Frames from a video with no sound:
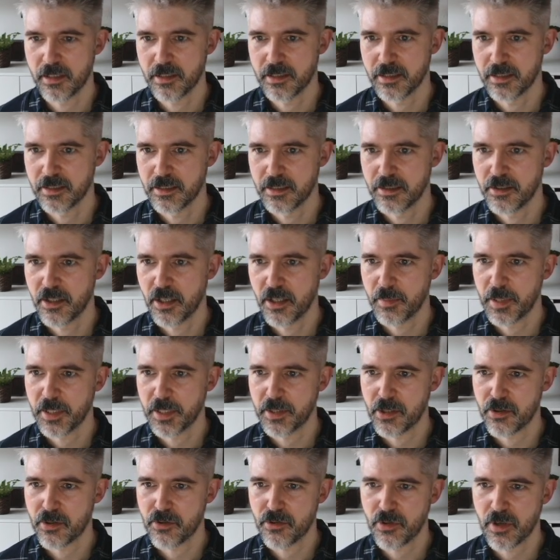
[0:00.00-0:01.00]
Know about
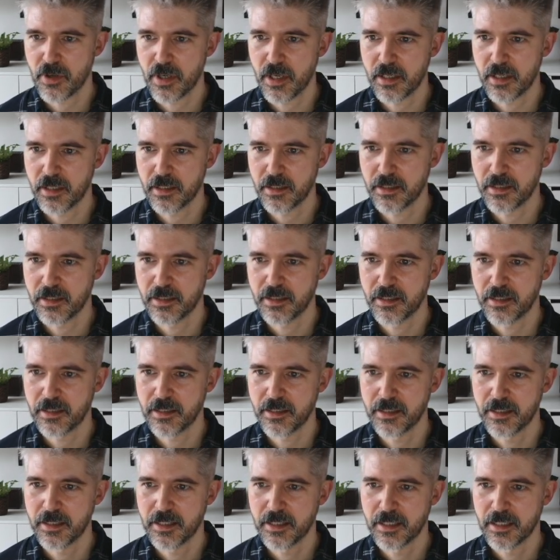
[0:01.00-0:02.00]
the Trump.
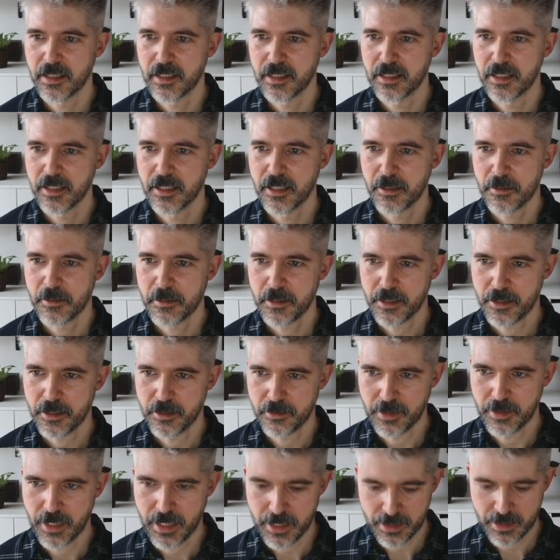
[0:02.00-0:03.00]

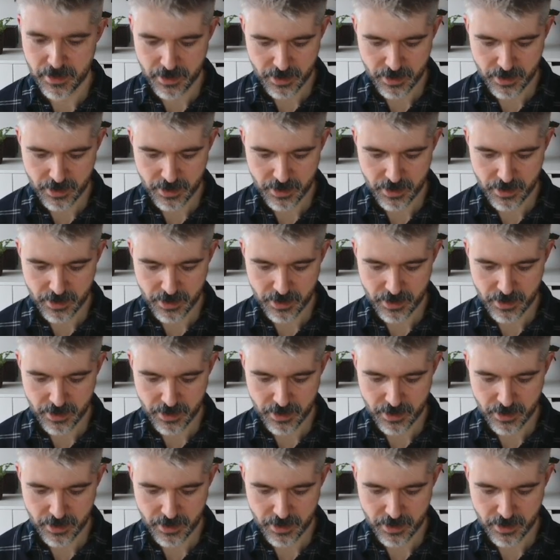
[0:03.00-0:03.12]
All right,